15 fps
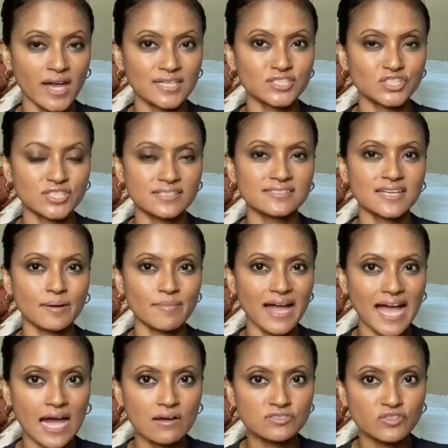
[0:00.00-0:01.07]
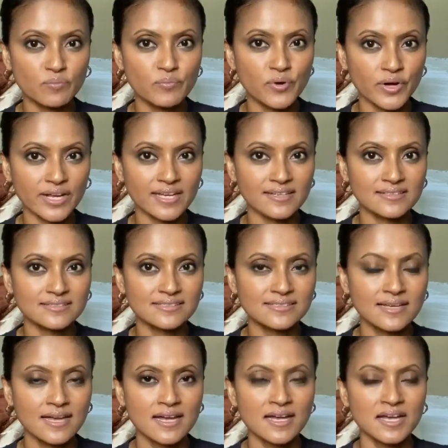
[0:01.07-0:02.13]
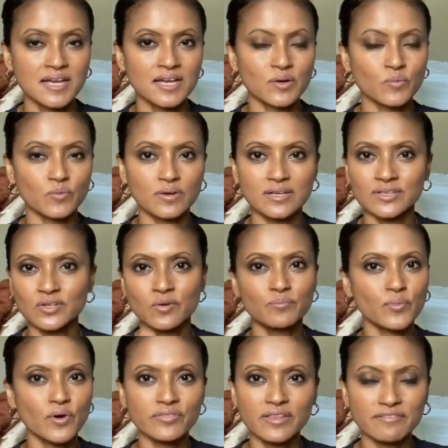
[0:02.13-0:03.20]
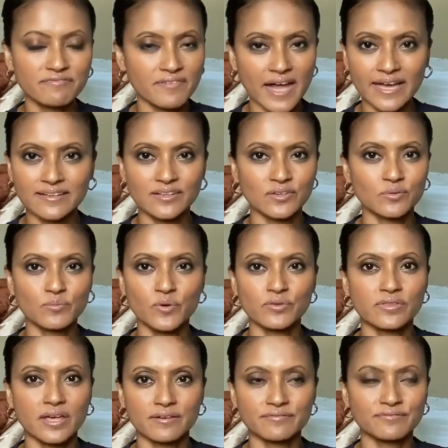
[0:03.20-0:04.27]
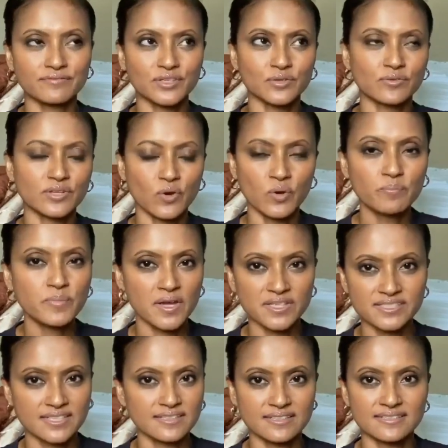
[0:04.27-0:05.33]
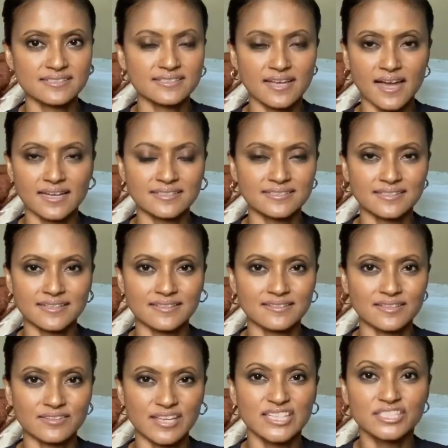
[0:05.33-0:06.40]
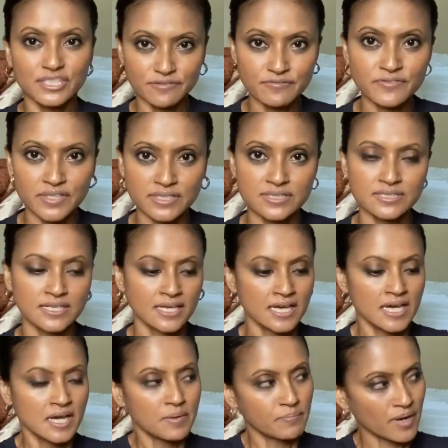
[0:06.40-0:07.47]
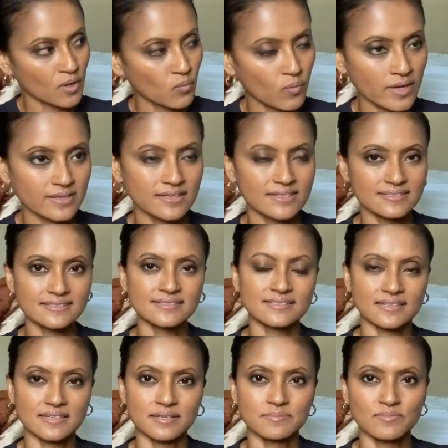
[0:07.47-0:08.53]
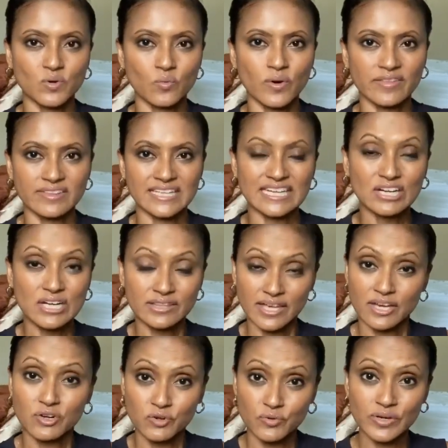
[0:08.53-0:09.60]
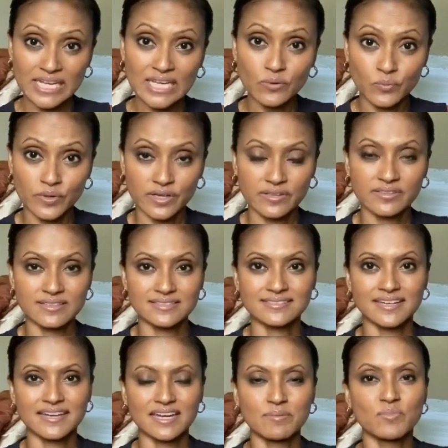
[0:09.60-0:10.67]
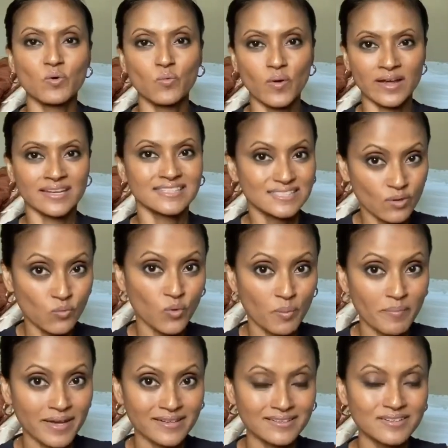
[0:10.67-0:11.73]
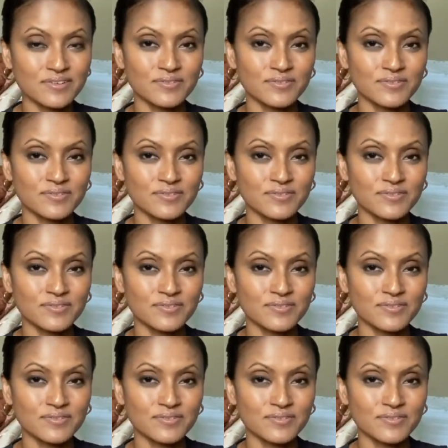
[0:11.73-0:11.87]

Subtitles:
has just come out of prayers. Both are fine, both have, their own personal insights and they're different. But what they agree with is that number one, it's a woman,